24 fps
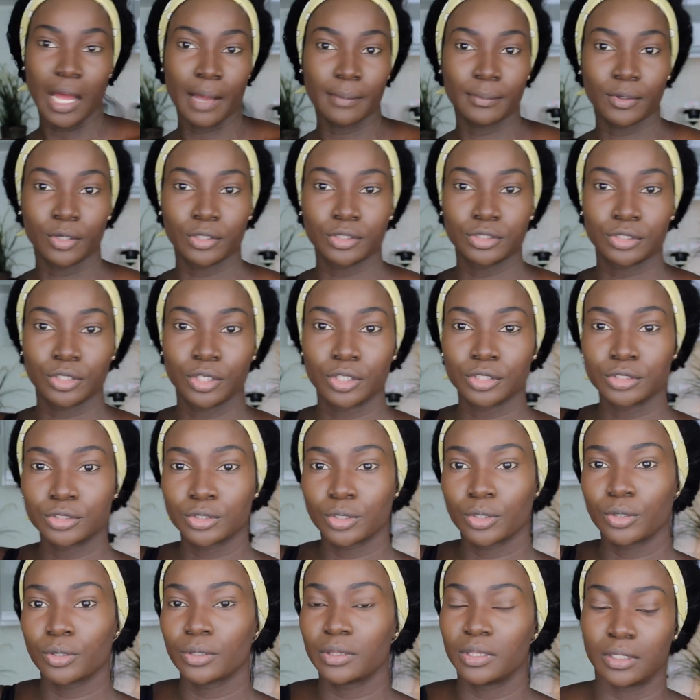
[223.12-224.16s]
I'm going to
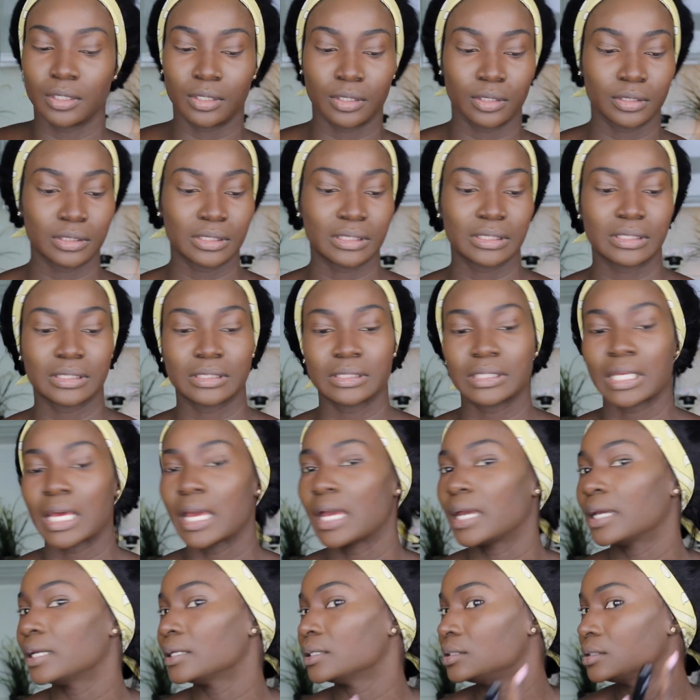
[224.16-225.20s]
contour the
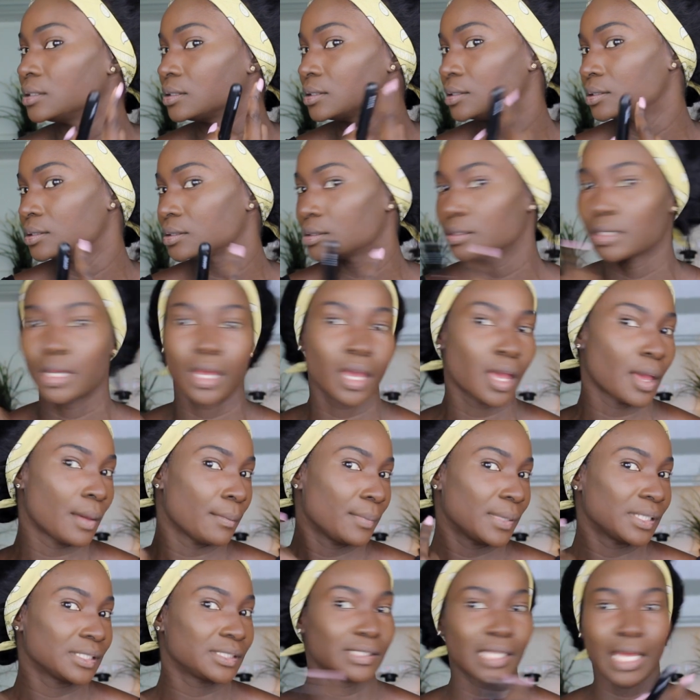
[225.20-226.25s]
sides,
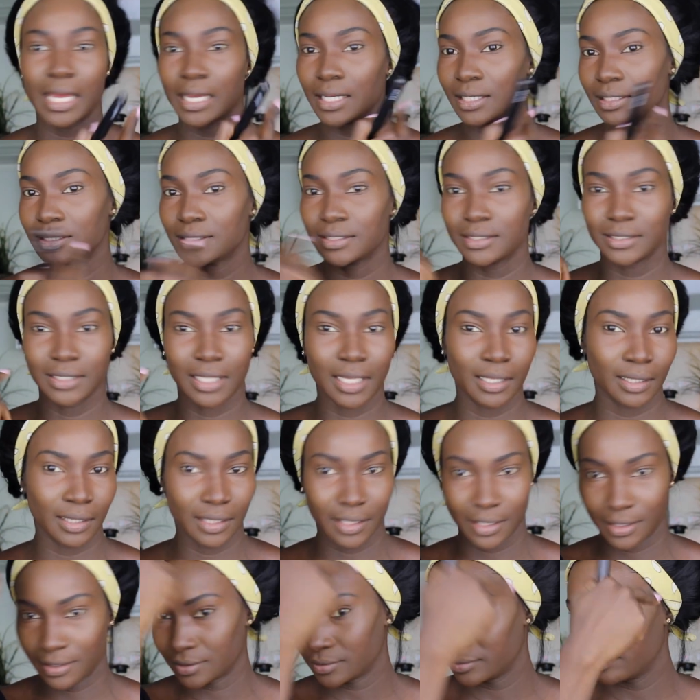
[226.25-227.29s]
my sides, and
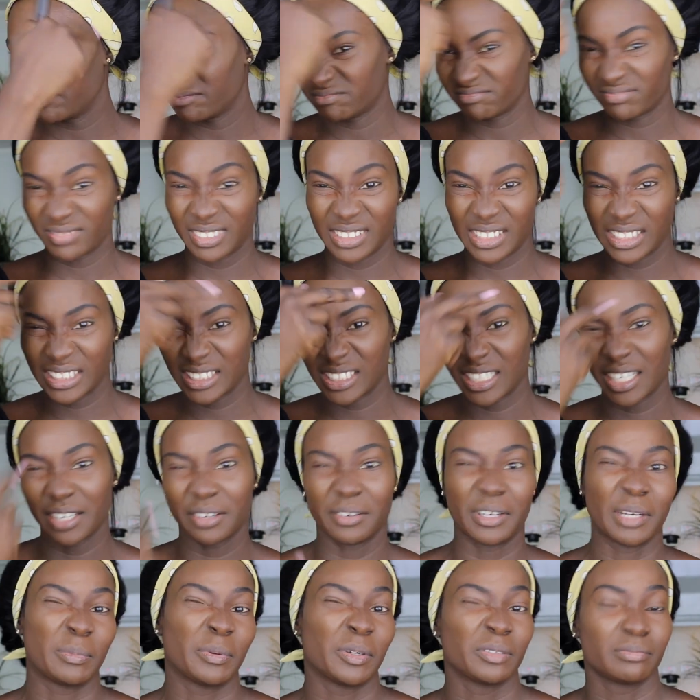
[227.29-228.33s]
then this
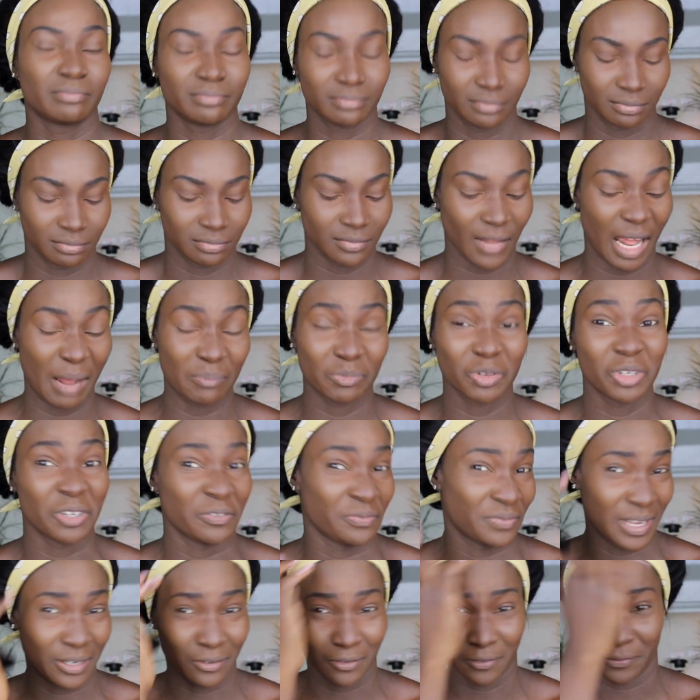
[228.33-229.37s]
area. But I'm not a
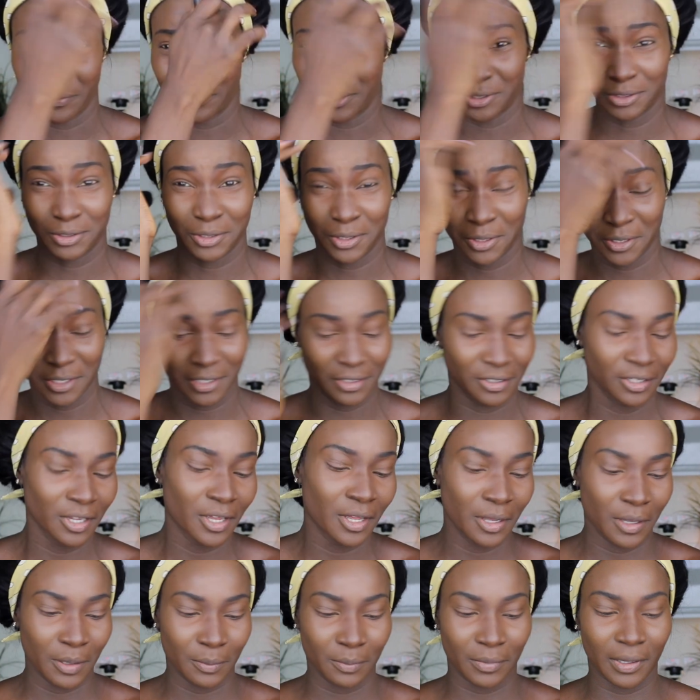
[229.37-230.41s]
fan of contouring
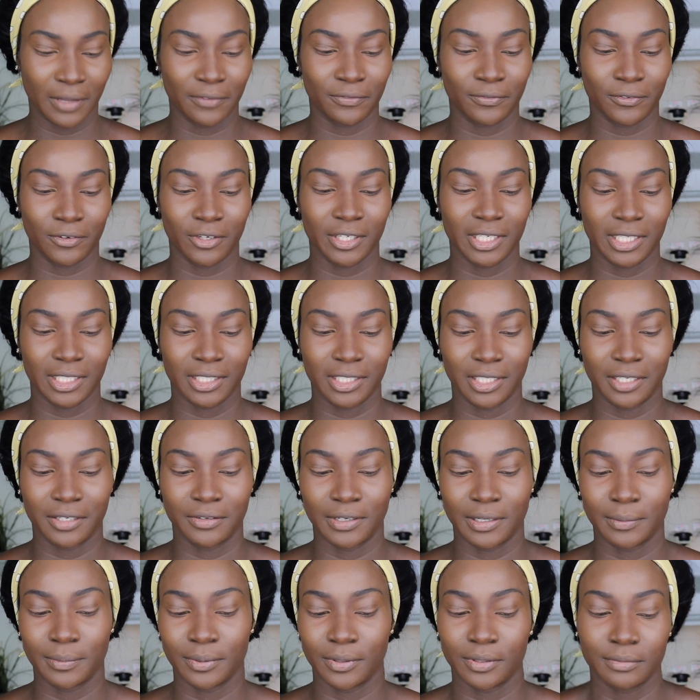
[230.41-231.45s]
my forehead
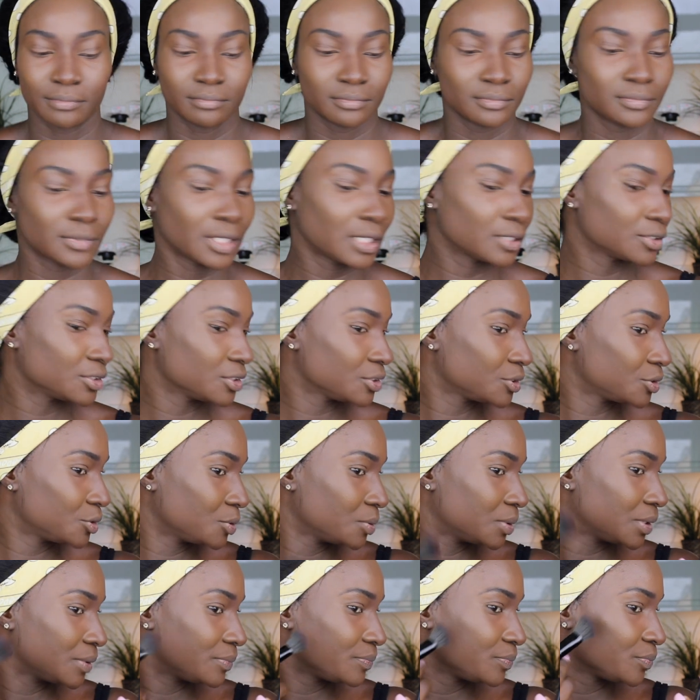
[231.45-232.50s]
area, but I'll just
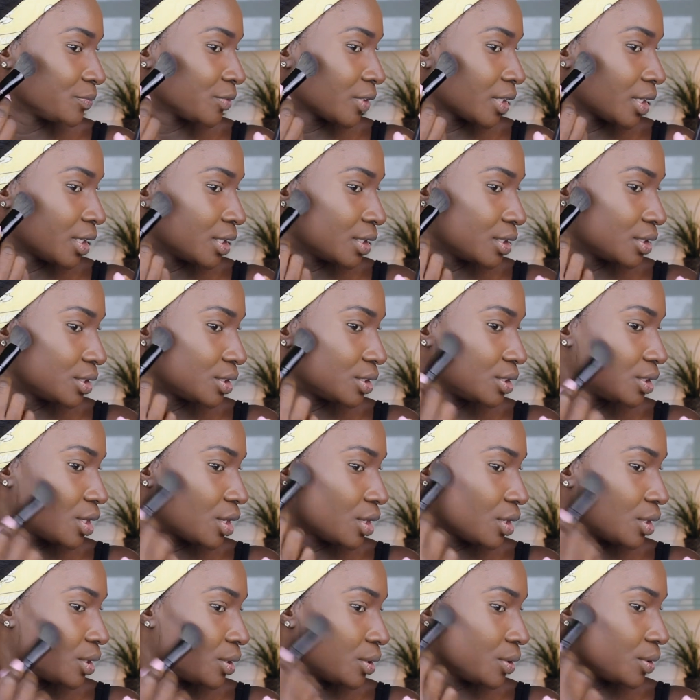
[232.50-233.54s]
do it.
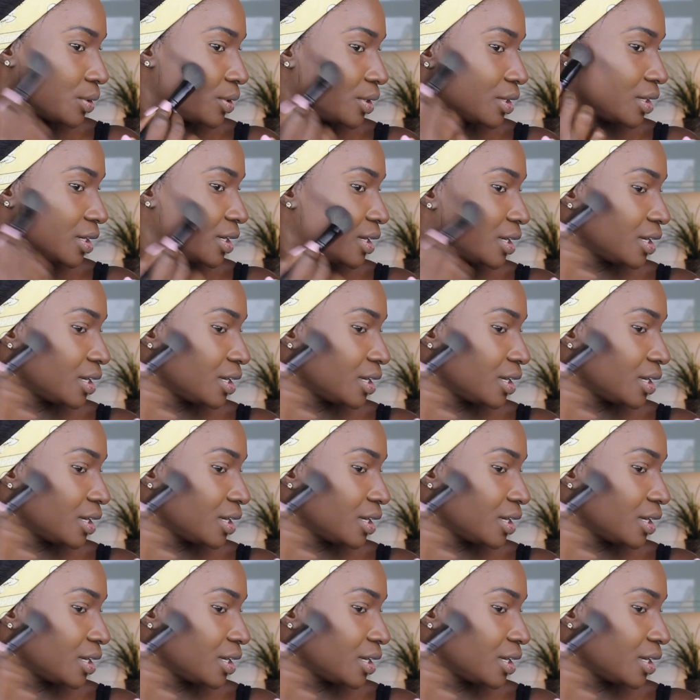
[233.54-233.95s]
So